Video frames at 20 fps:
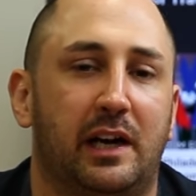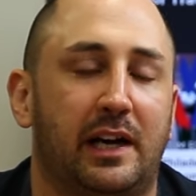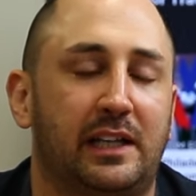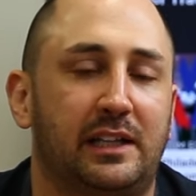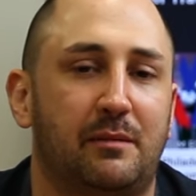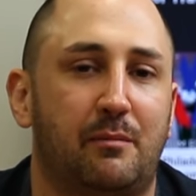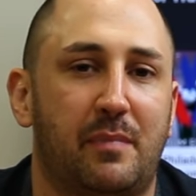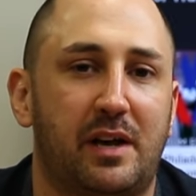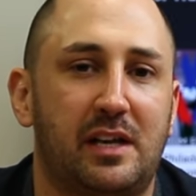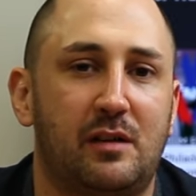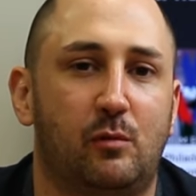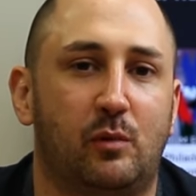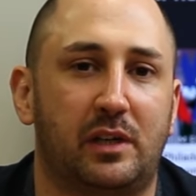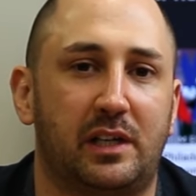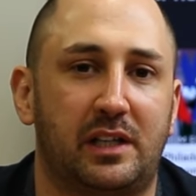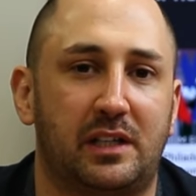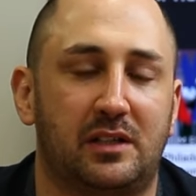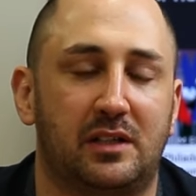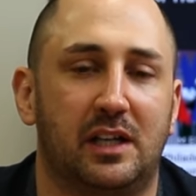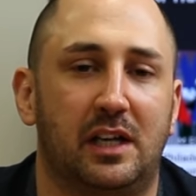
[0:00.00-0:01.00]
And the main
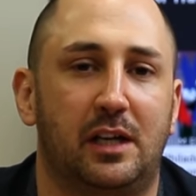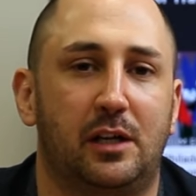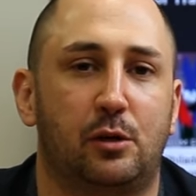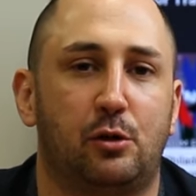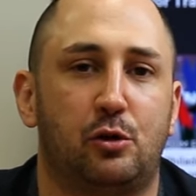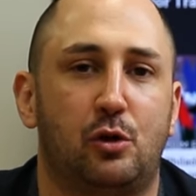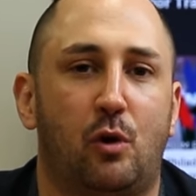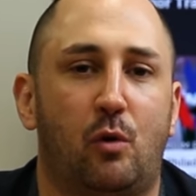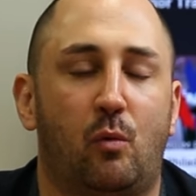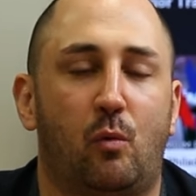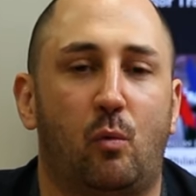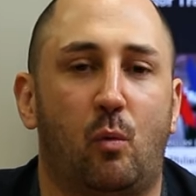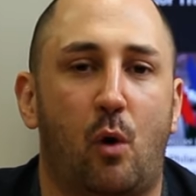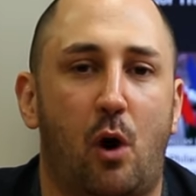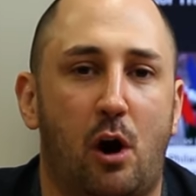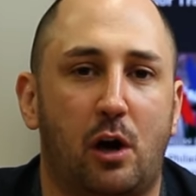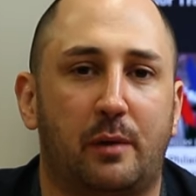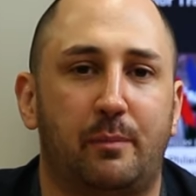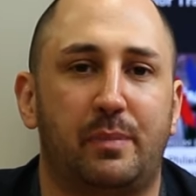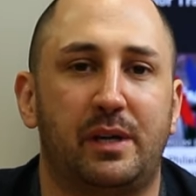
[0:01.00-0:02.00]
one is don't
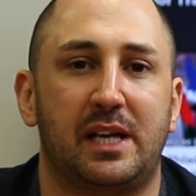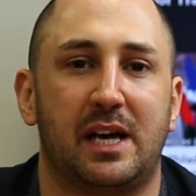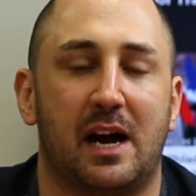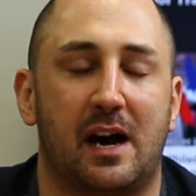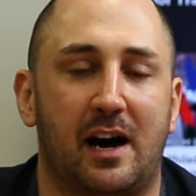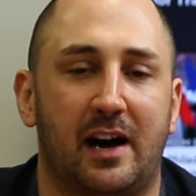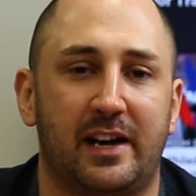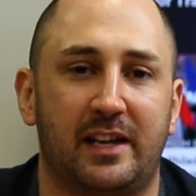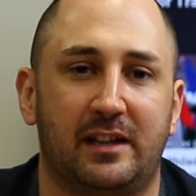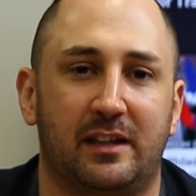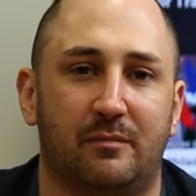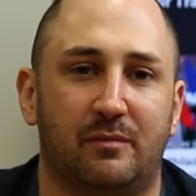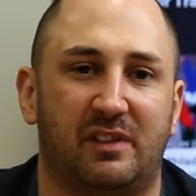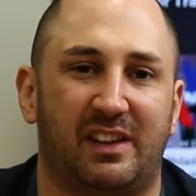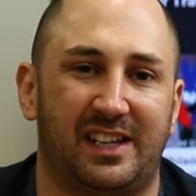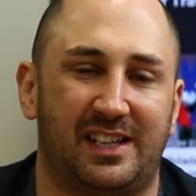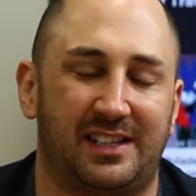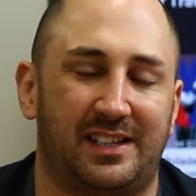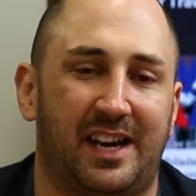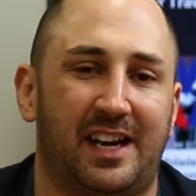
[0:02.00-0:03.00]
walk behind them.
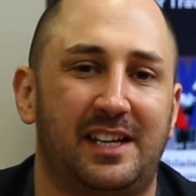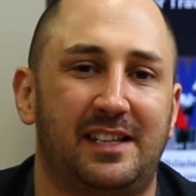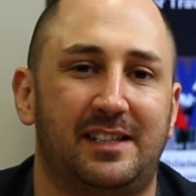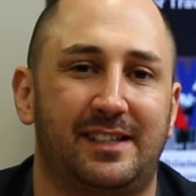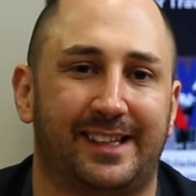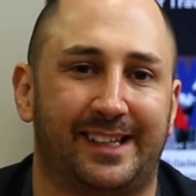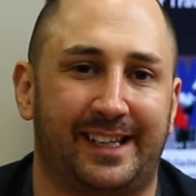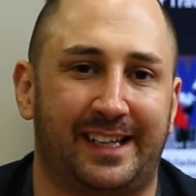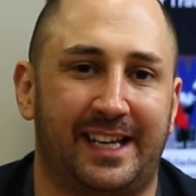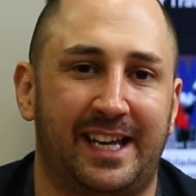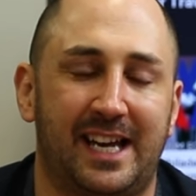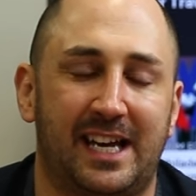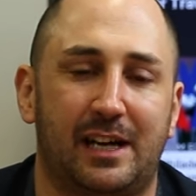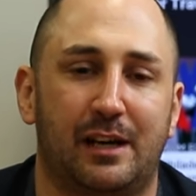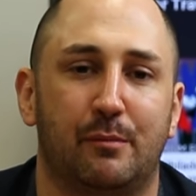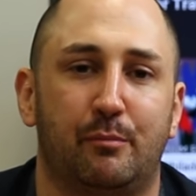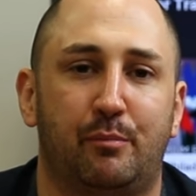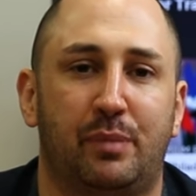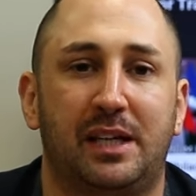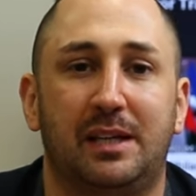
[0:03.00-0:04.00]
They tend to
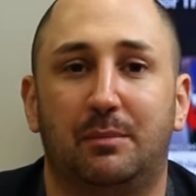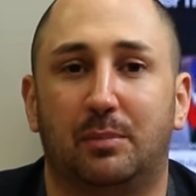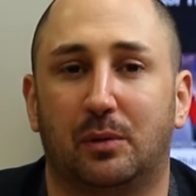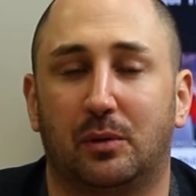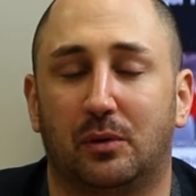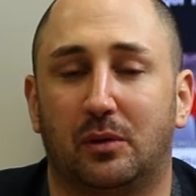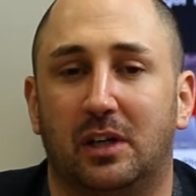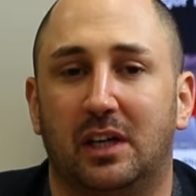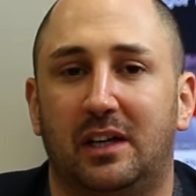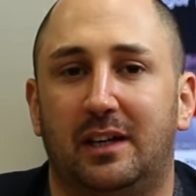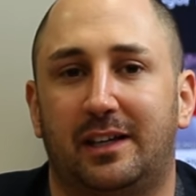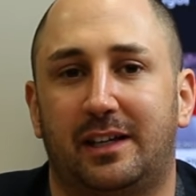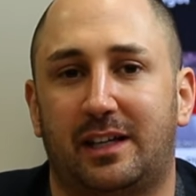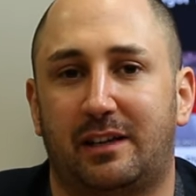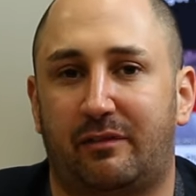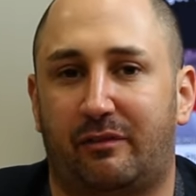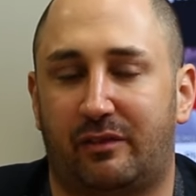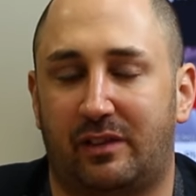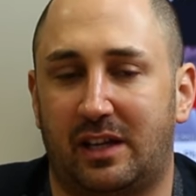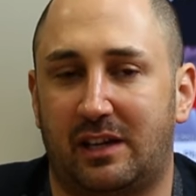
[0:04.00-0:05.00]
kick people
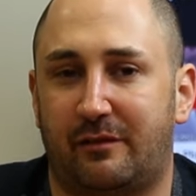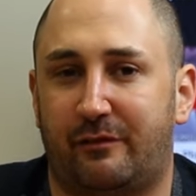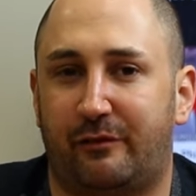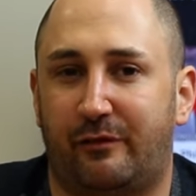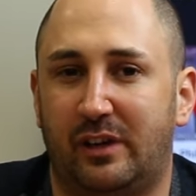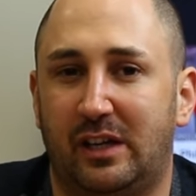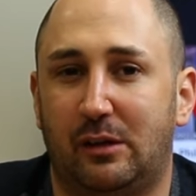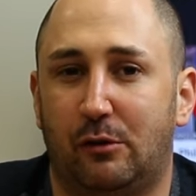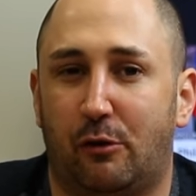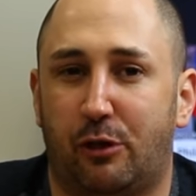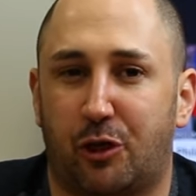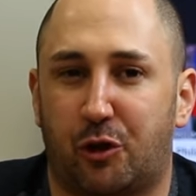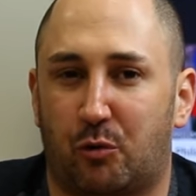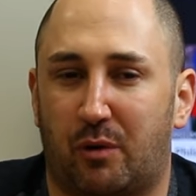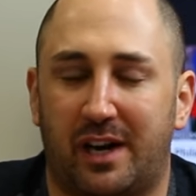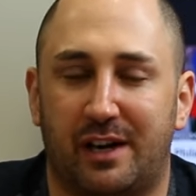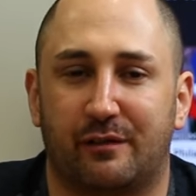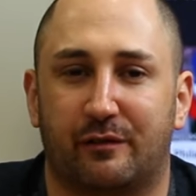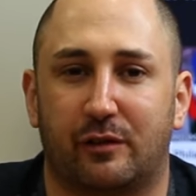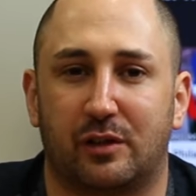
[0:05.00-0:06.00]
if they feel
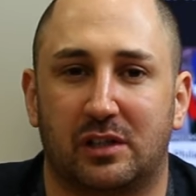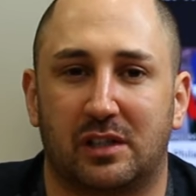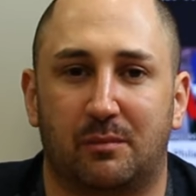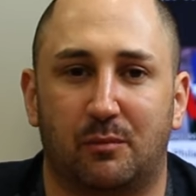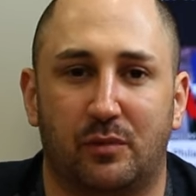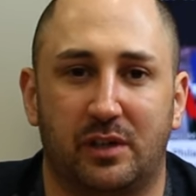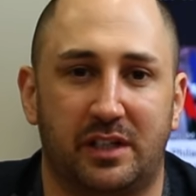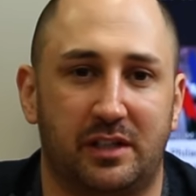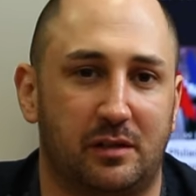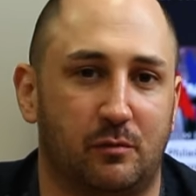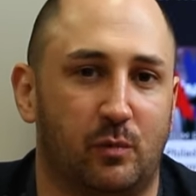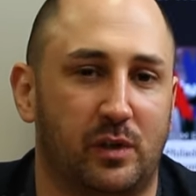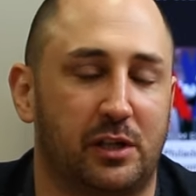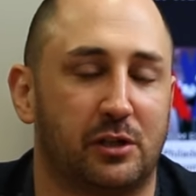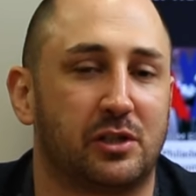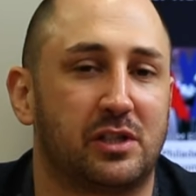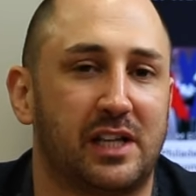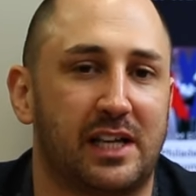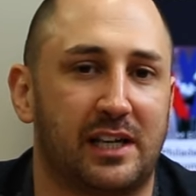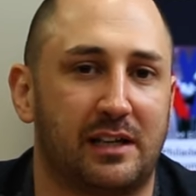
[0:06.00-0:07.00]
threatened for some reason when
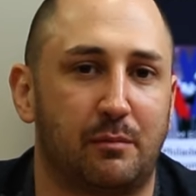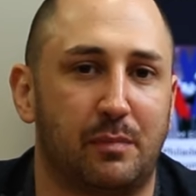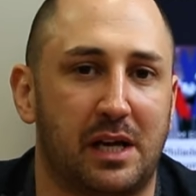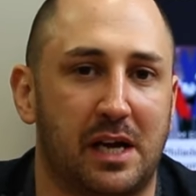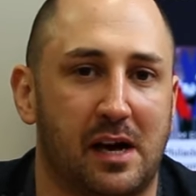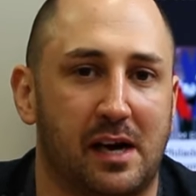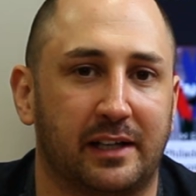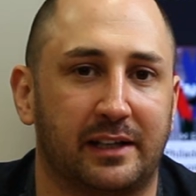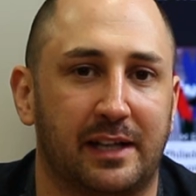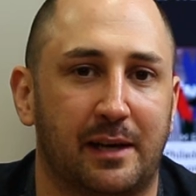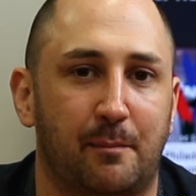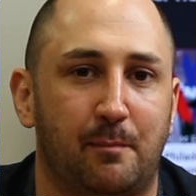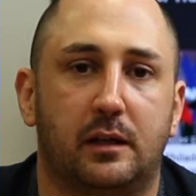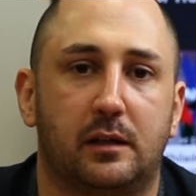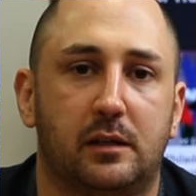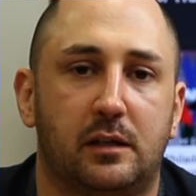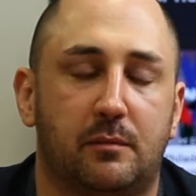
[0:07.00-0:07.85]
you're standing behind them.